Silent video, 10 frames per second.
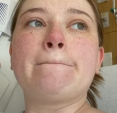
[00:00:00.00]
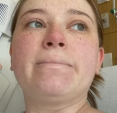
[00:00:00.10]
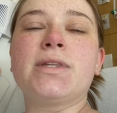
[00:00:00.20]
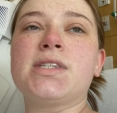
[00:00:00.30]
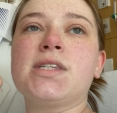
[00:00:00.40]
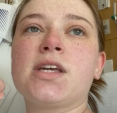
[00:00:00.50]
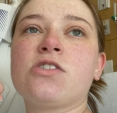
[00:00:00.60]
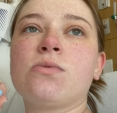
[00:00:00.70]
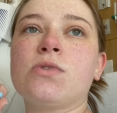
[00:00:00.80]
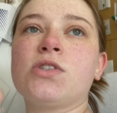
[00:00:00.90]
The
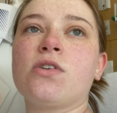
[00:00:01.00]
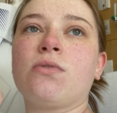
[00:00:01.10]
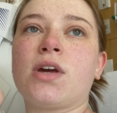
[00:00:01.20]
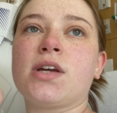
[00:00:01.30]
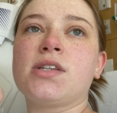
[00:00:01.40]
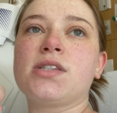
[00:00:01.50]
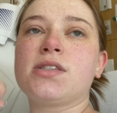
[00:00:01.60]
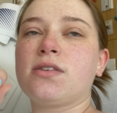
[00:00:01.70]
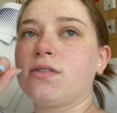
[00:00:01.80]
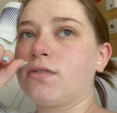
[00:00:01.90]
C-section was so
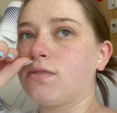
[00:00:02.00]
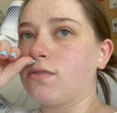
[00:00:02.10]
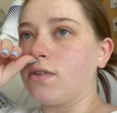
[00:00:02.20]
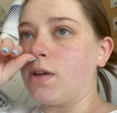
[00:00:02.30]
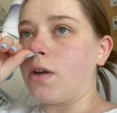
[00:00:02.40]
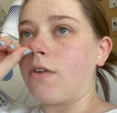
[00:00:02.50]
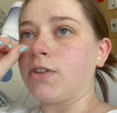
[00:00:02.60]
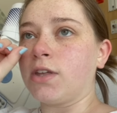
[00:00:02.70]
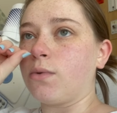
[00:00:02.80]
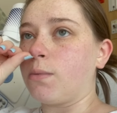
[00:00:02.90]
nice. It,
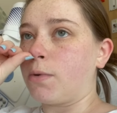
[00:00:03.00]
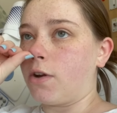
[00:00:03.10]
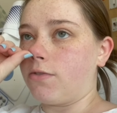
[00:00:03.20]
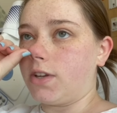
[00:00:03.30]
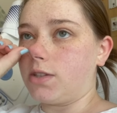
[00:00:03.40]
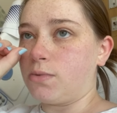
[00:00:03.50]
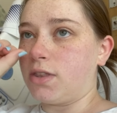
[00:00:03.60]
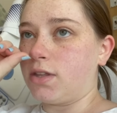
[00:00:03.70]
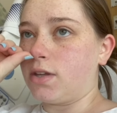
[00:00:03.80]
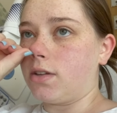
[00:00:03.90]
everything went perfect
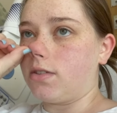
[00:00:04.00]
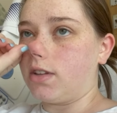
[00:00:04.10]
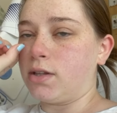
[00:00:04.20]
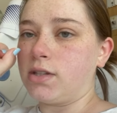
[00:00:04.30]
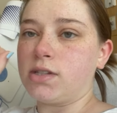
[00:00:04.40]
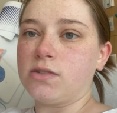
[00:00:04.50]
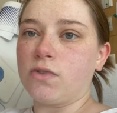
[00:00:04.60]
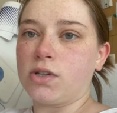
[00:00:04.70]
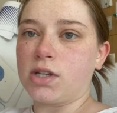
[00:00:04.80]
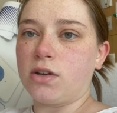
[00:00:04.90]
with it, at least as
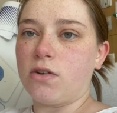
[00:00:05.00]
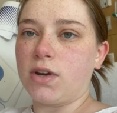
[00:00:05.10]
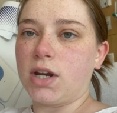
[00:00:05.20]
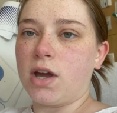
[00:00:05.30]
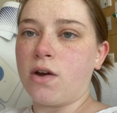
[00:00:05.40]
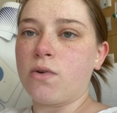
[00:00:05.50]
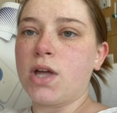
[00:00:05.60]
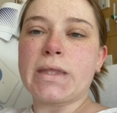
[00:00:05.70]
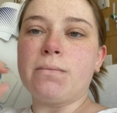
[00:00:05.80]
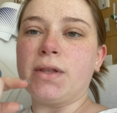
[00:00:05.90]
far as I know right now.
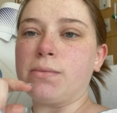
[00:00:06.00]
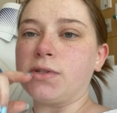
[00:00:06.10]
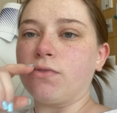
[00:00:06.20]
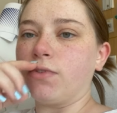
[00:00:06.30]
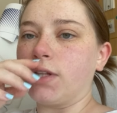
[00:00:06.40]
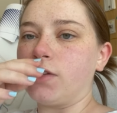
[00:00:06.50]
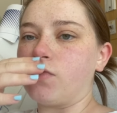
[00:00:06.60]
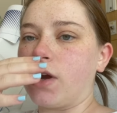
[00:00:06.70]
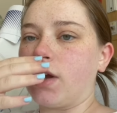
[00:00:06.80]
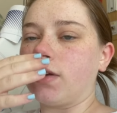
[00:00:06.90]
My lips are really
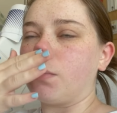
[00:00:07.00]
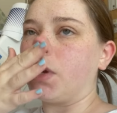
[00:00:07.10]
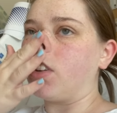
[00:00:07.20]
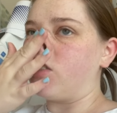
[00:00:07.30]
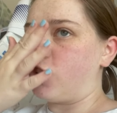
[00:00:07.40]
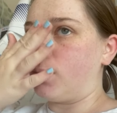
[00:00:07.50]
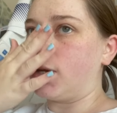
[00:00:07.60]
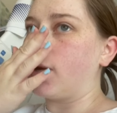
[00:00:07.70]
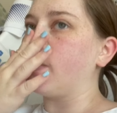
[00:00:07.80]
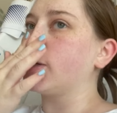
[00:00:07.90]
dry. I'm waiting on Jeremy to
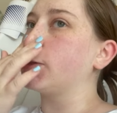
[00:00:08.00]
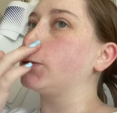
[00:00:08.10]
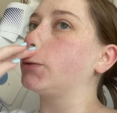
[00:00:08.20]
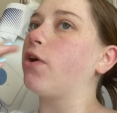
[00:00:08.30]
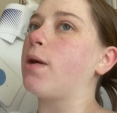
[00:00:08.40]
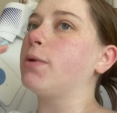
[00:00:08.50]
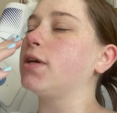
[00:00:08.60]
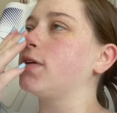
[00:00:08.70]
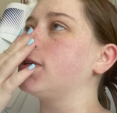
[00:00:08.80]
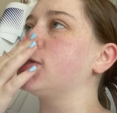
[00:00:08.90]
get back there to grab it
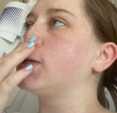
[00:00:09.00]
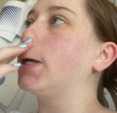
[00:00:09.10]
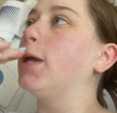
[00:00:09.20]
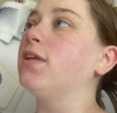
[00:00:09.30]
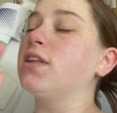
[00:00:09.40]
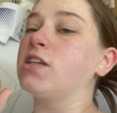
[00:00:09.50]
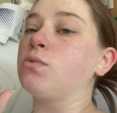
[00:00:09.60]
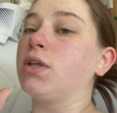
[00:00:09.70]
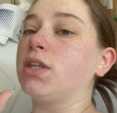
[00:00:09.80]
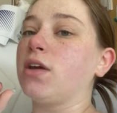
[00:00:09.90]
because that's
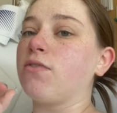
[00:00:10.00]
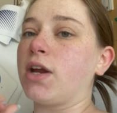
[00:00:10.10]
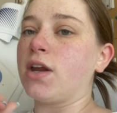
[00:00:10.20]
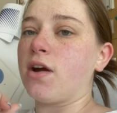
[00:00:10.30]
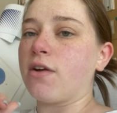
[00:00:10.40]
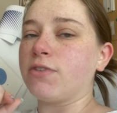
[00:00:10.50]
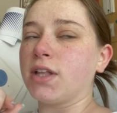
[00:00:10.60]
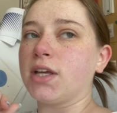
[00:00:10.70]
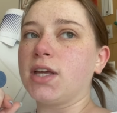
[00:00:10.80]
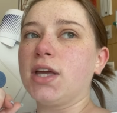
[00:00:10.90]
one thing right now. I feel like